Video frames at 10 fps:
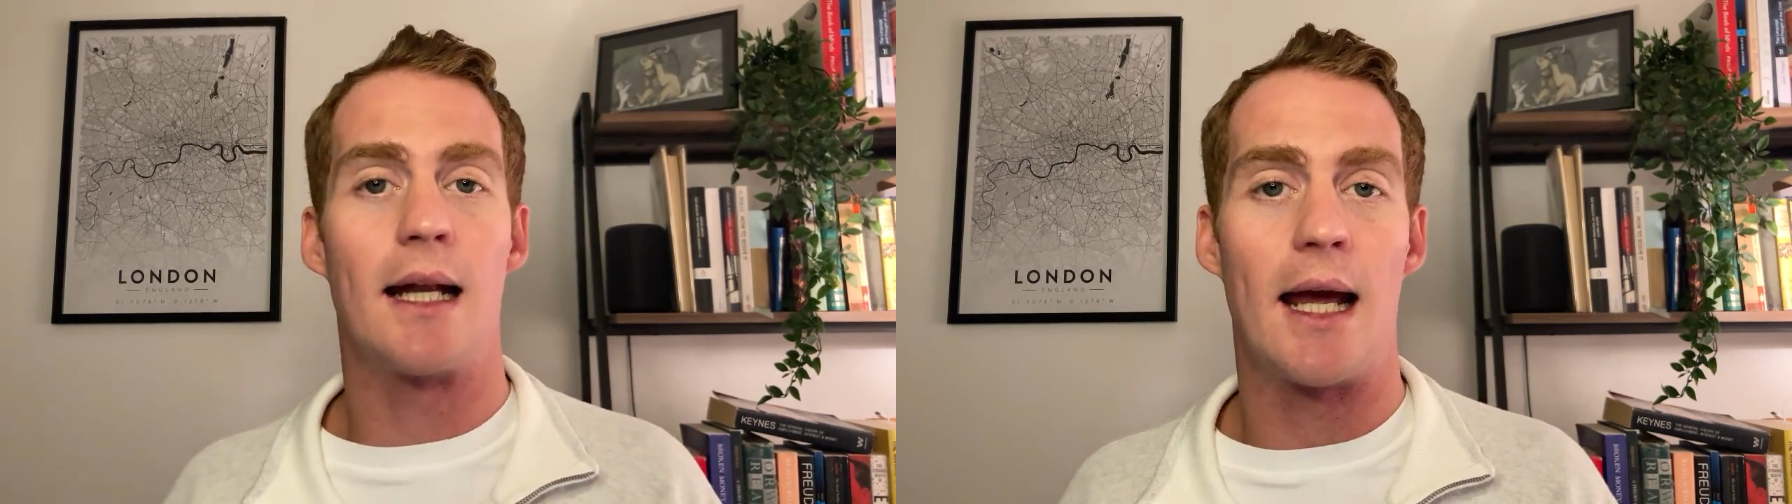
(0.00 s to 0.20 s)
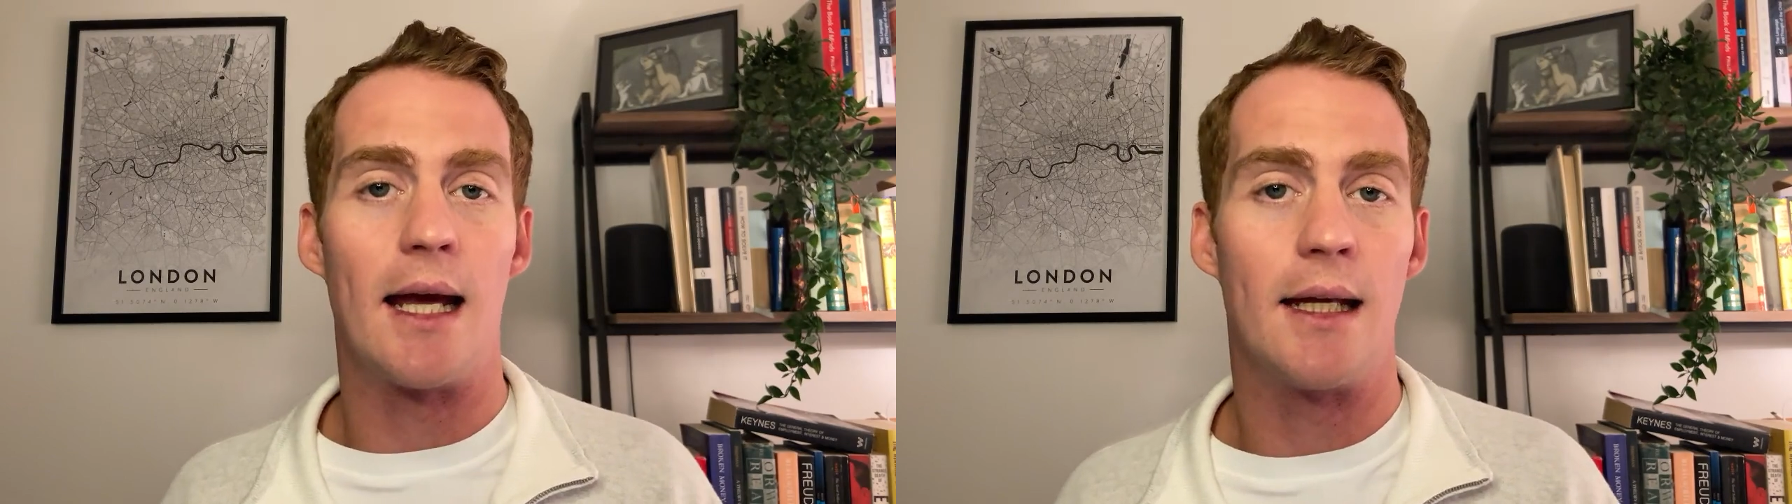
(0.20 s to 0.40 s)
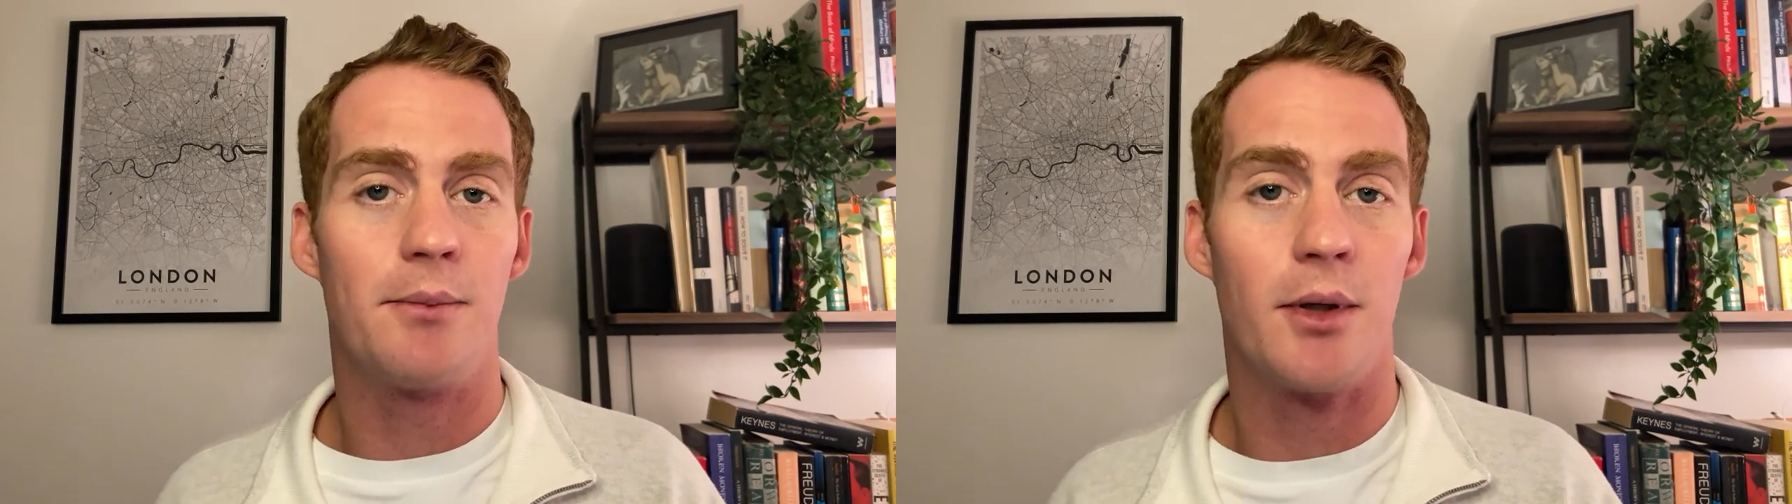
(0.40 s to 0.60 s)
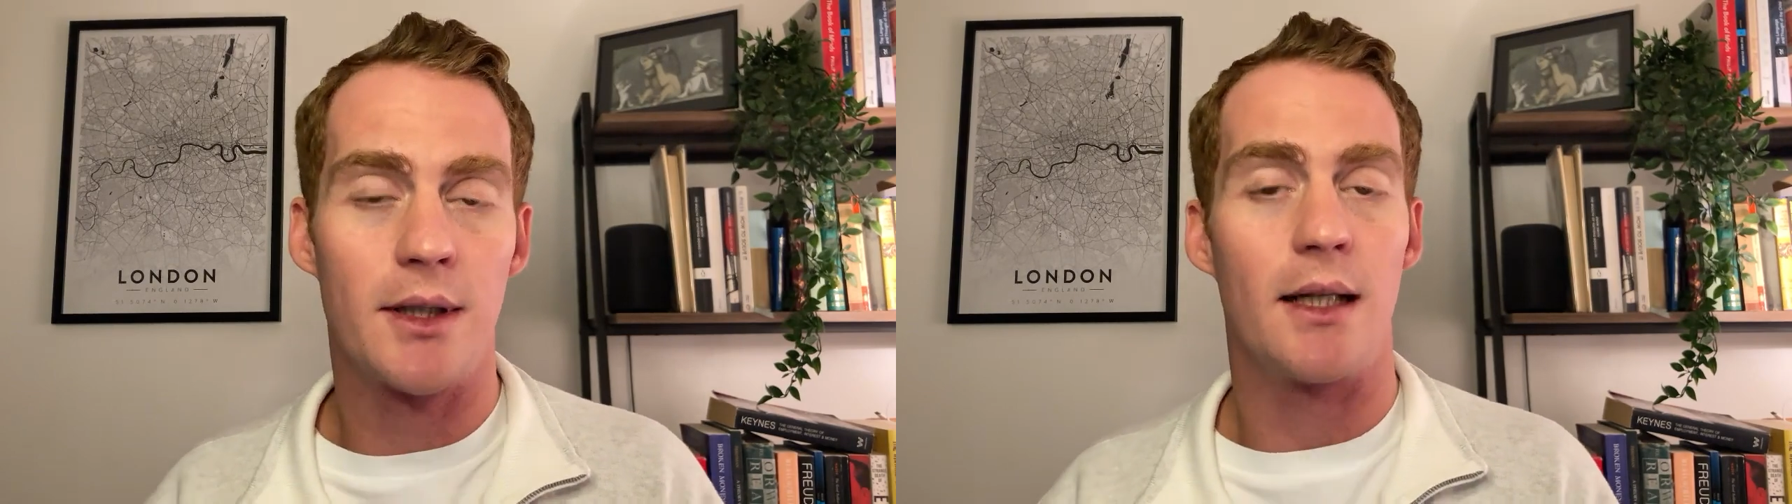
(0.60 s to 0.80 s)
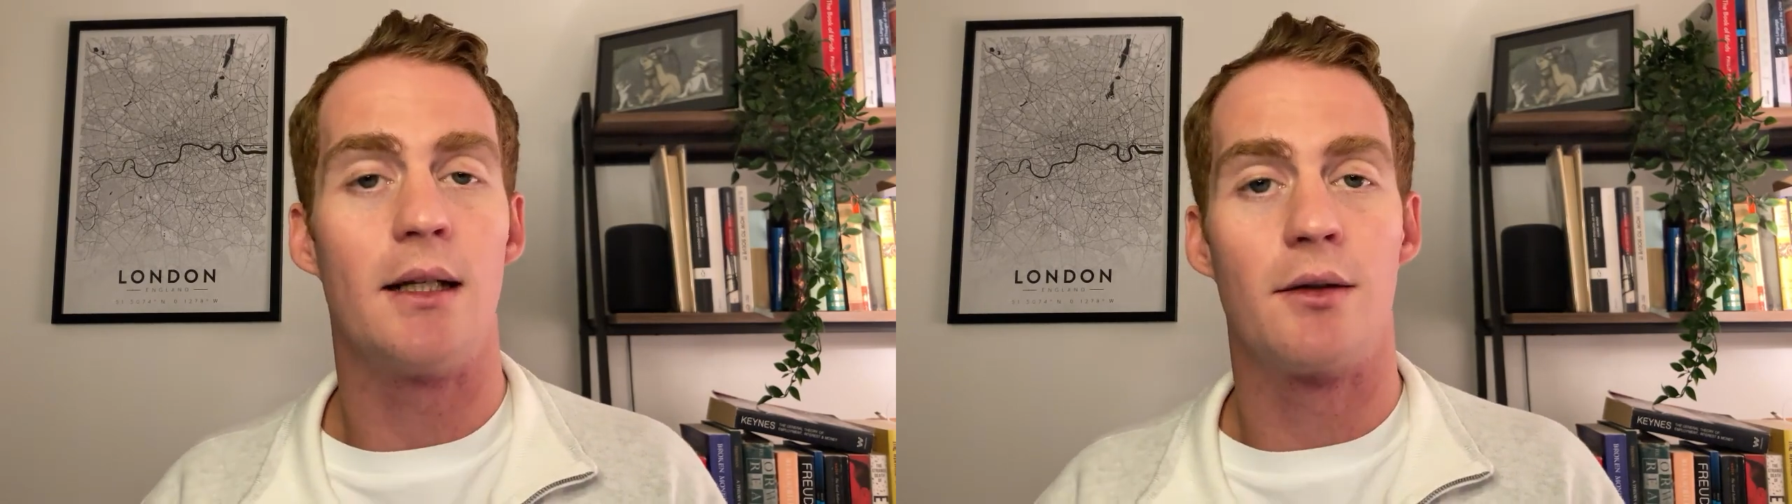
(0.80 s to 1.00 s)
and puts
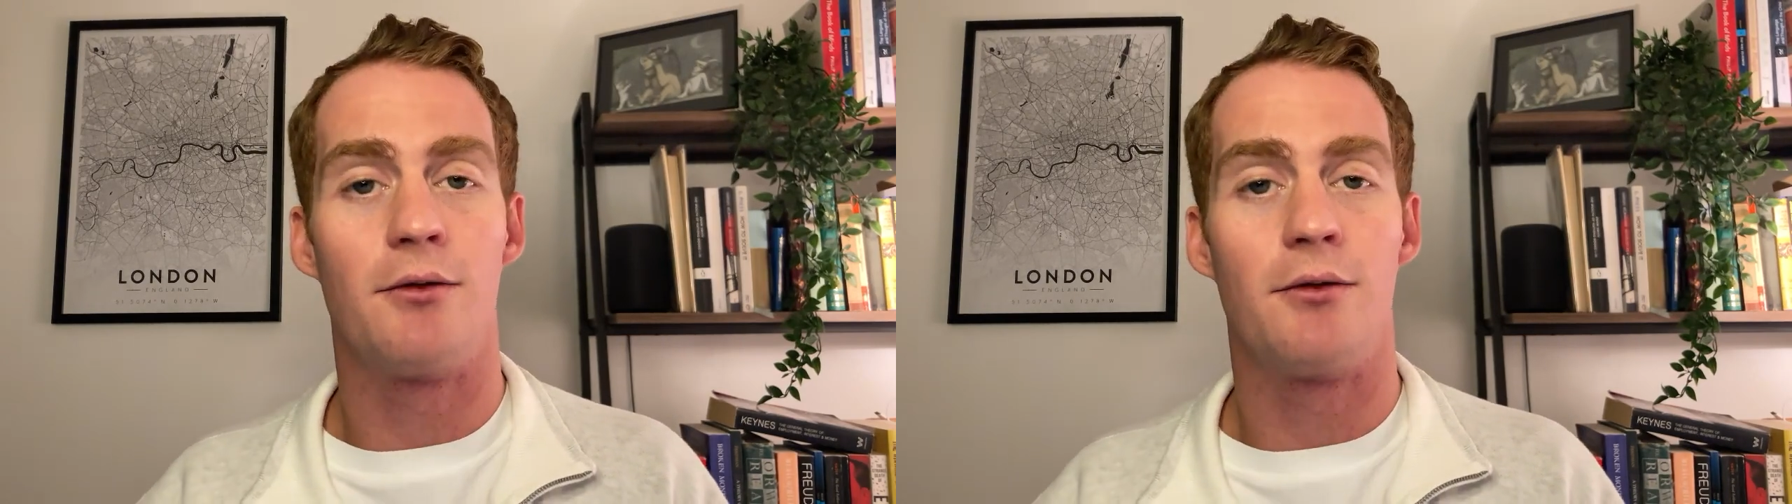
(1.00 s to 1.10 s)
it into